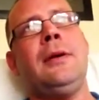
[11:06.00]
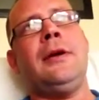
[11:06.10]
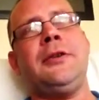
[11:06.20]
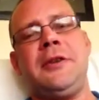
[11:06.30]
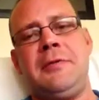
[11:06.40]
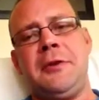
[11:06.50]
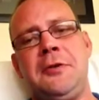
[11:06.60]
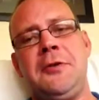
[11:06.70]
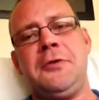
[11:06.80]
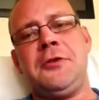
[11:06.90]
And you're never going
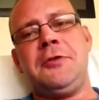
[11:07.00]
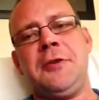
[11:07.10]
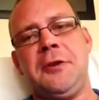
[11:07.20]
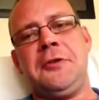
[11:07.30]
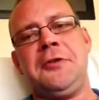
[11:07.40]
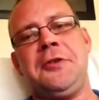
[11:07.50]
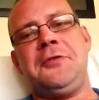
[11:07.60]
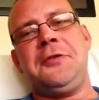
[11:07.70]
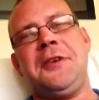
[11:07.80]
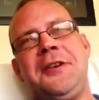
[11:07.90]
to host Have I Got News
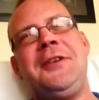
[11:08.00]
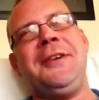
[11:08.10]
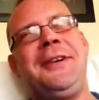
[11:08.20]
For You?